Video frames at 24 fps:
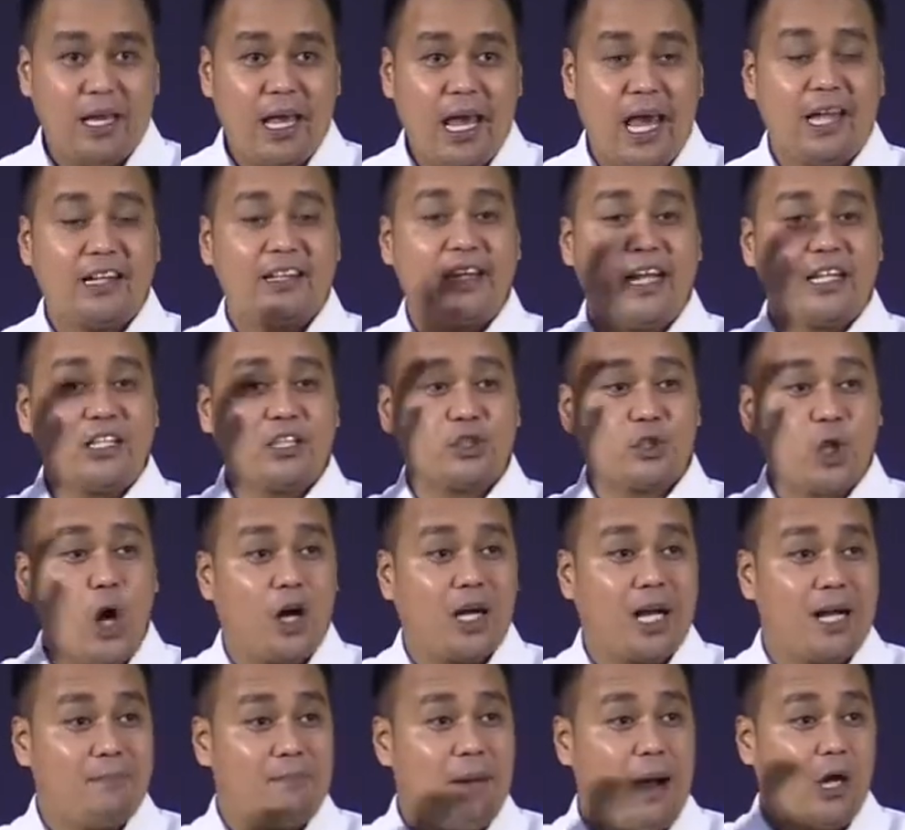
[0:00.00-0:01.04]
and then
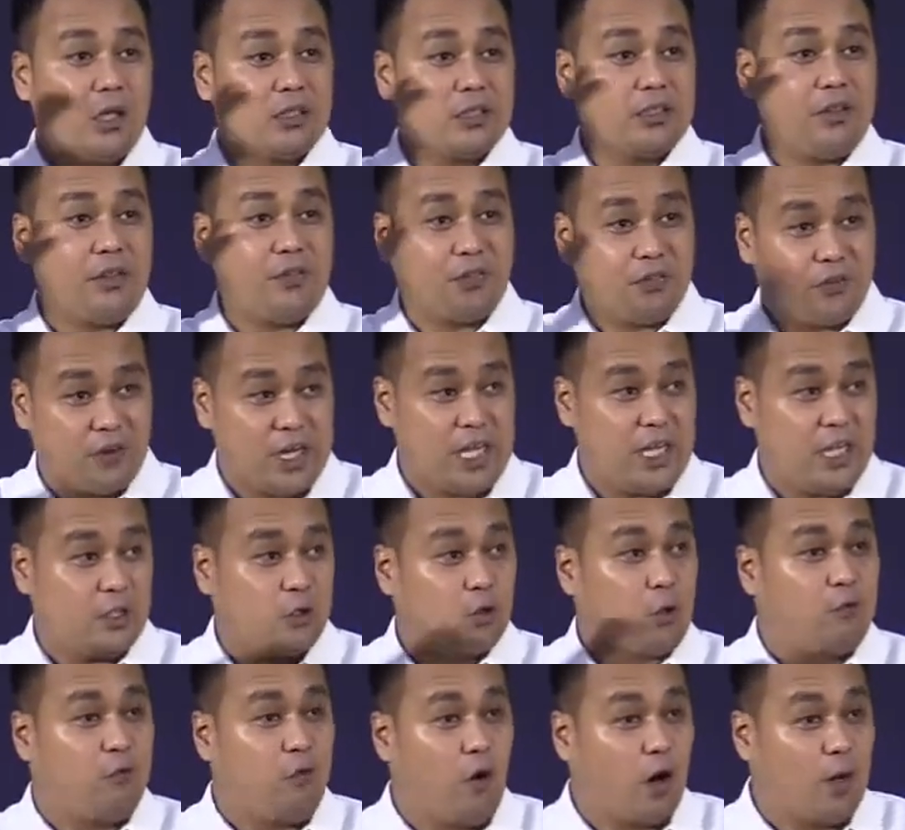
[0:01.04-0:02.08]
talked about three
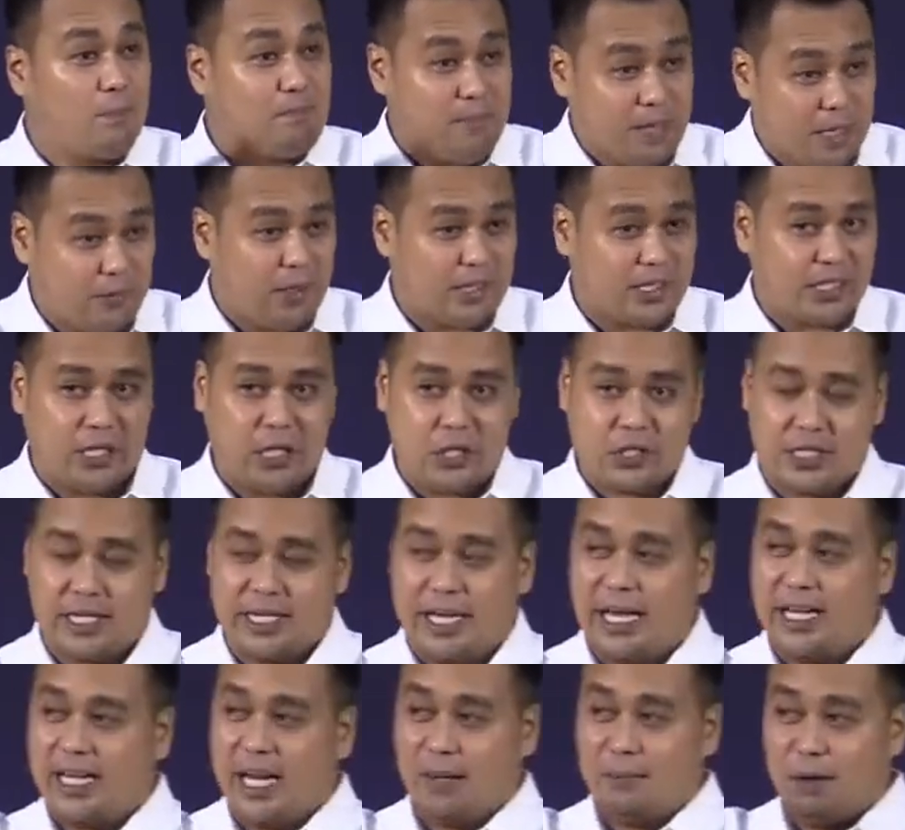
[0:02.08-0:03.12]
to four miracles again.